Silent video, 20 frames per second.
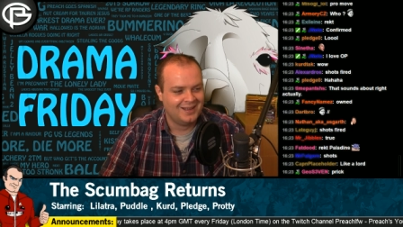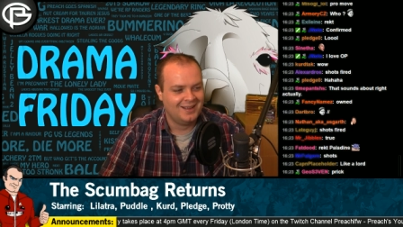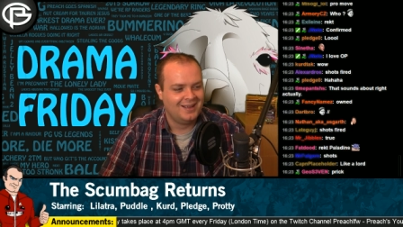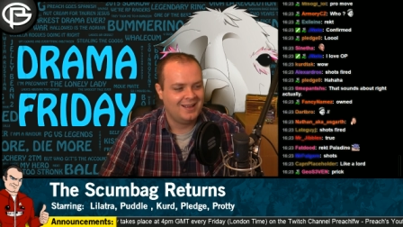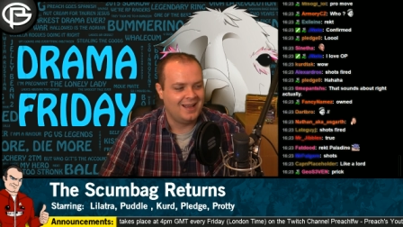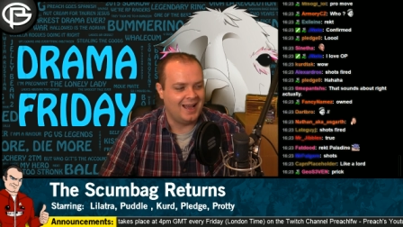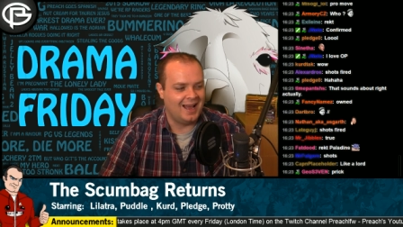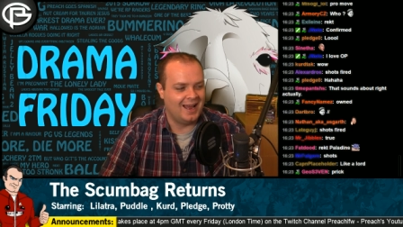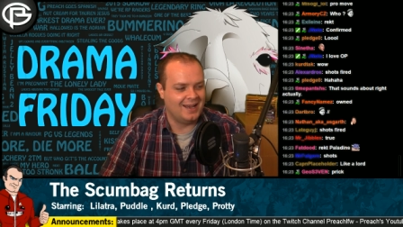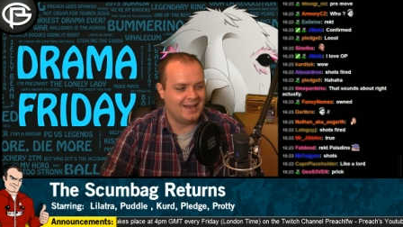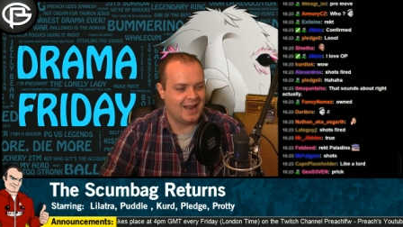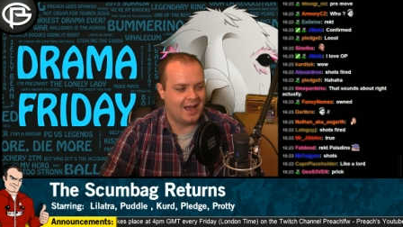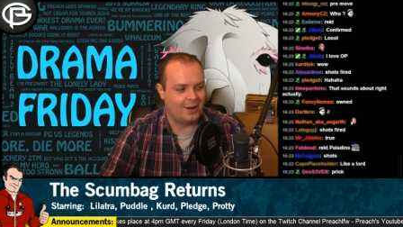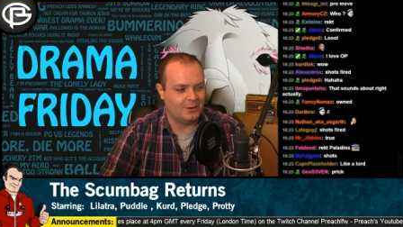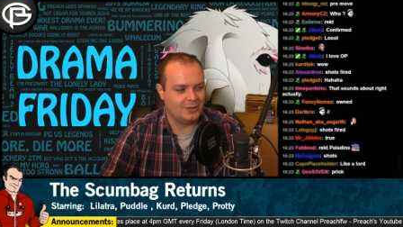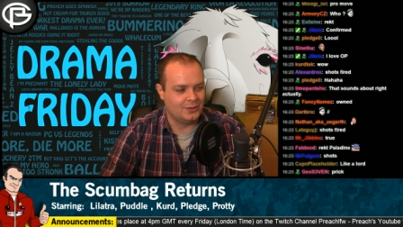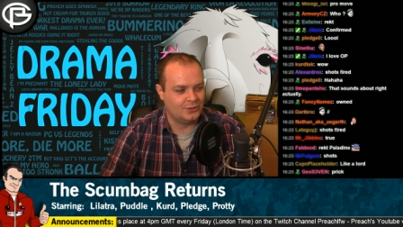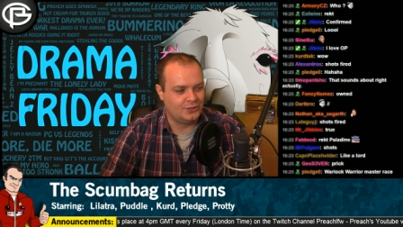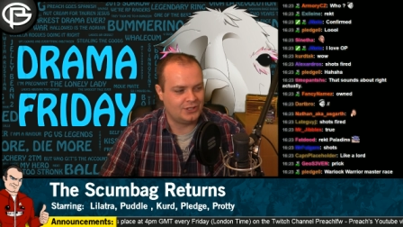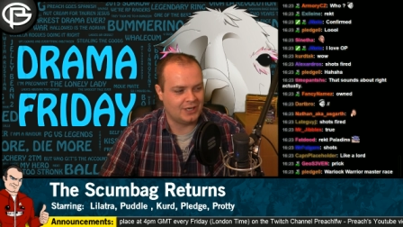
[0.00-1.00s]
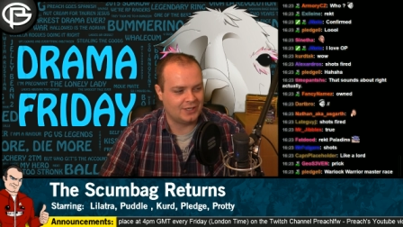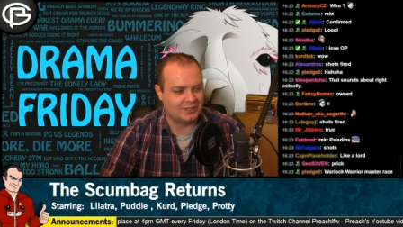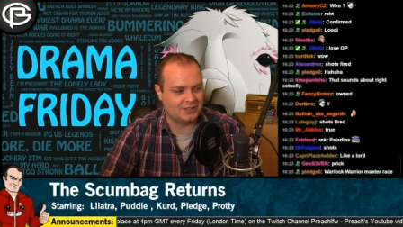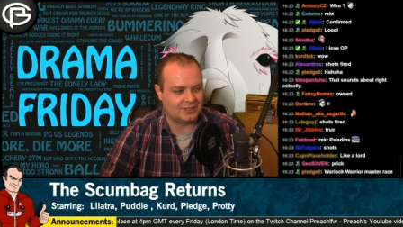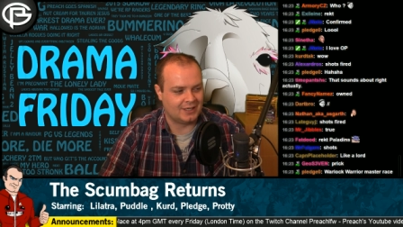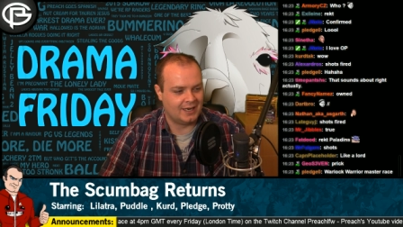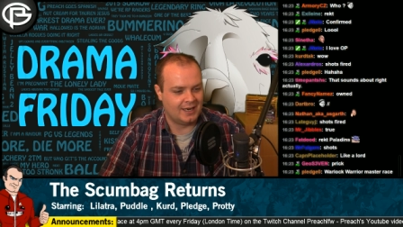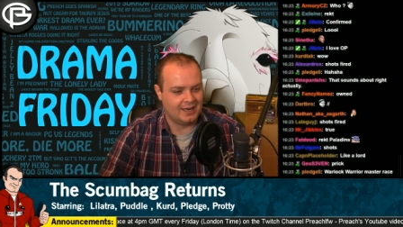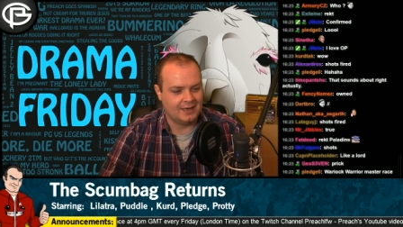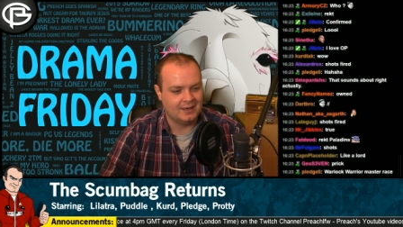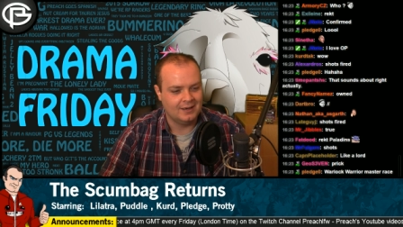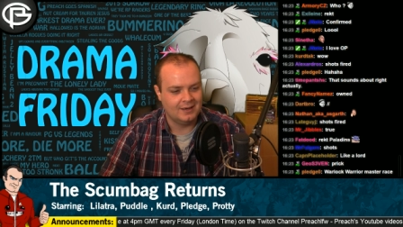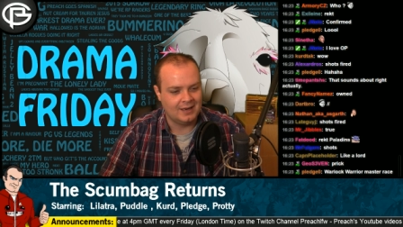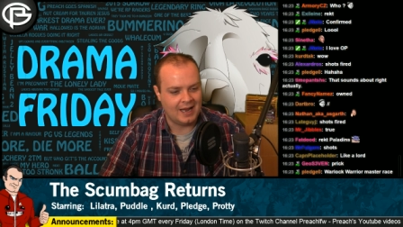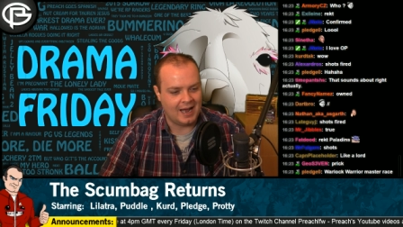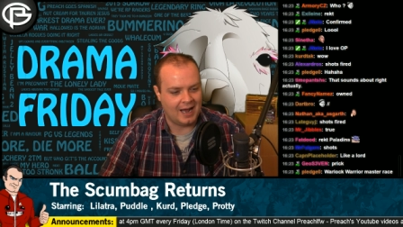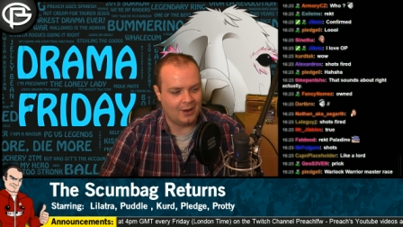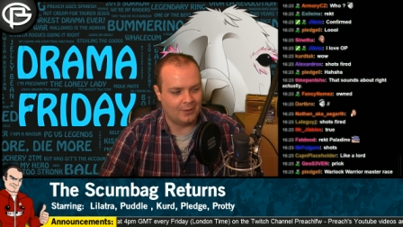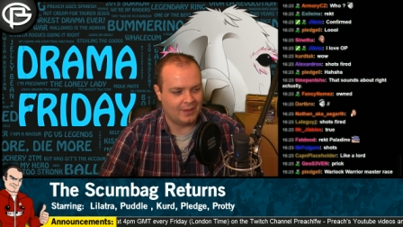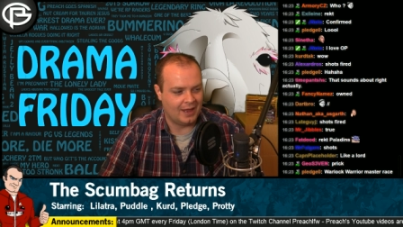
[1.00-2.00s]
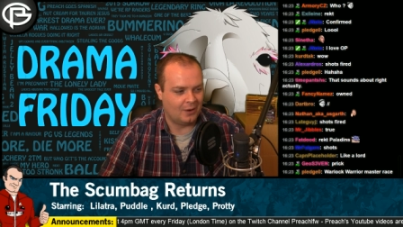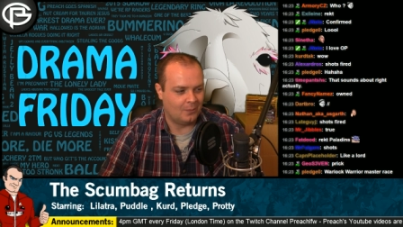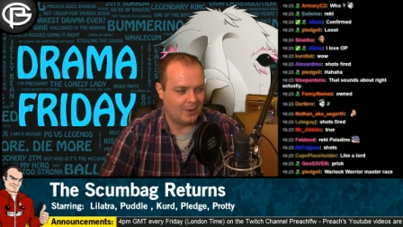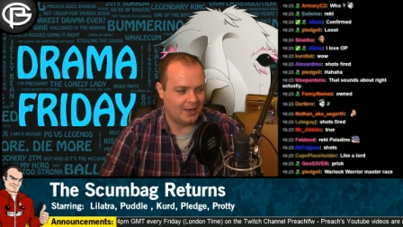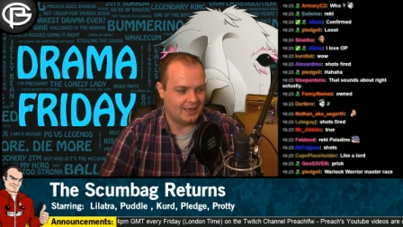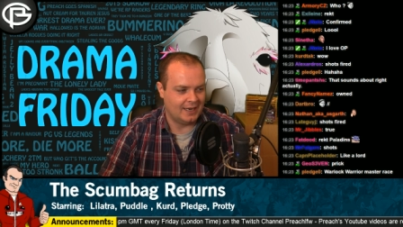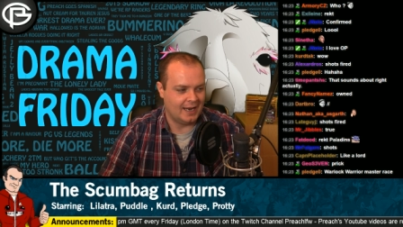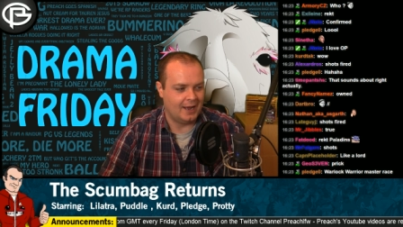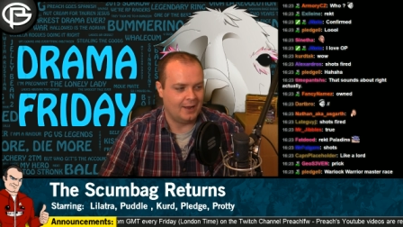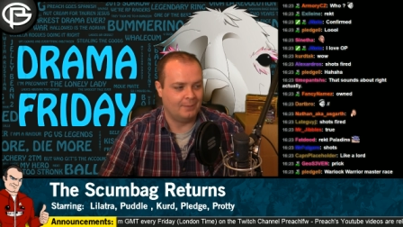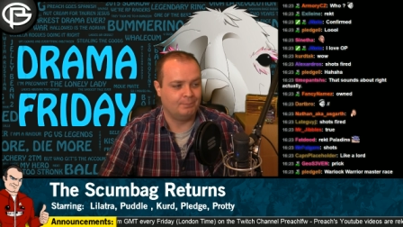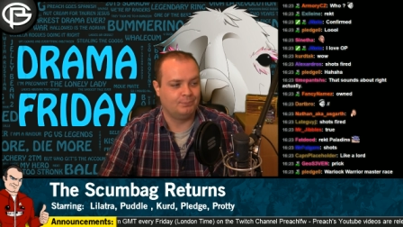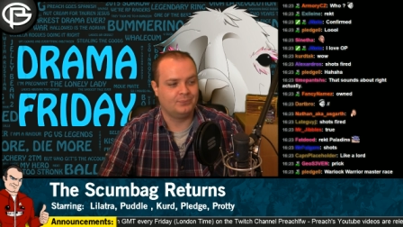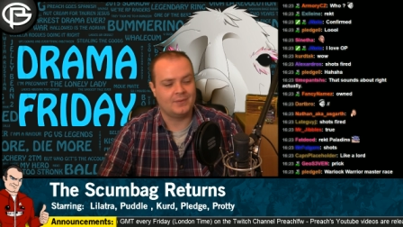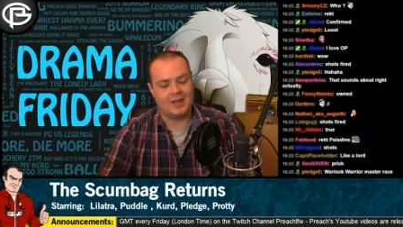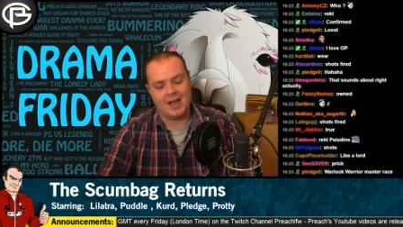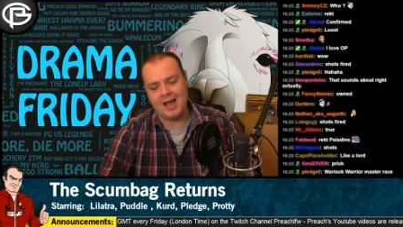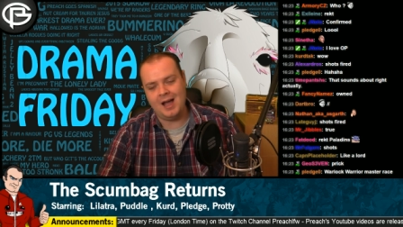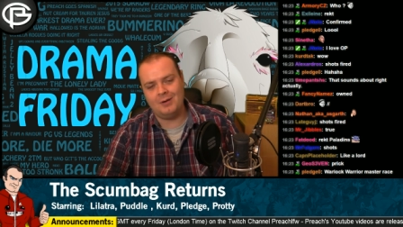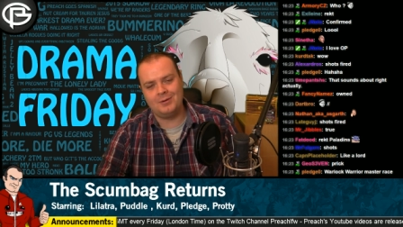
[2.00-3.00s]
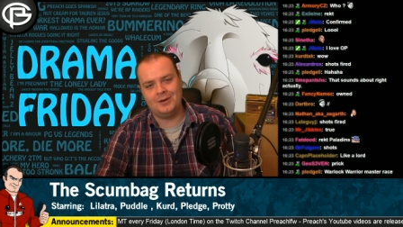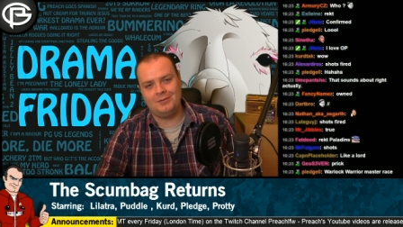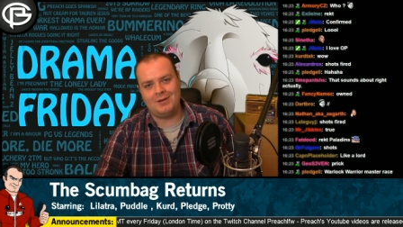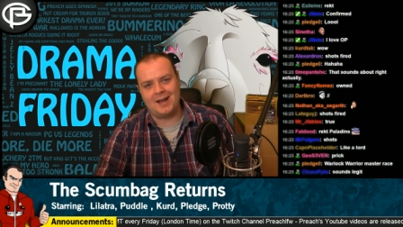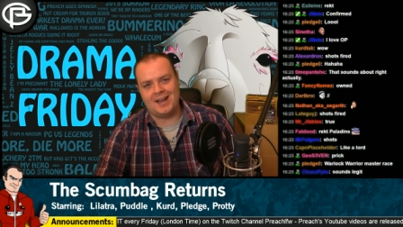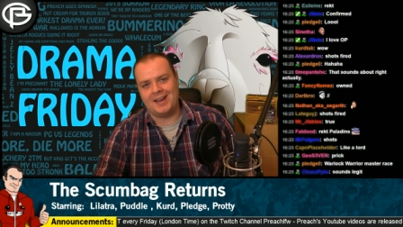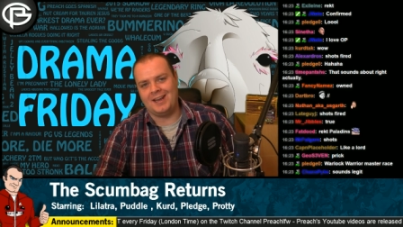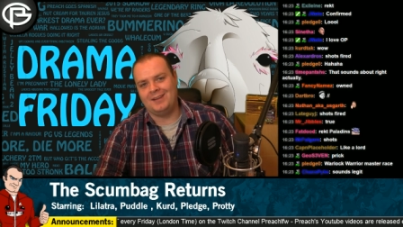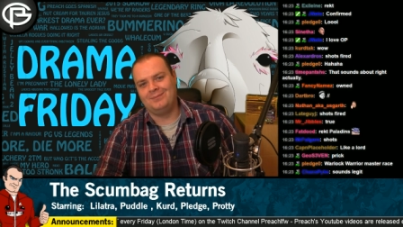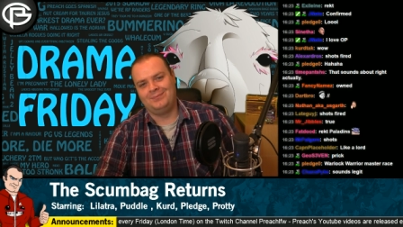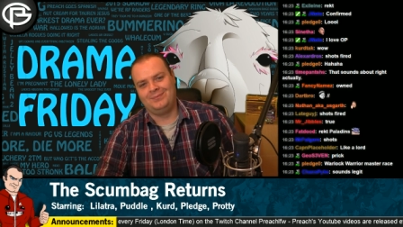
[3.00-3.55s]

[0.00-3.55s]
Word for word: And now you shall see how that went down. Are we ready?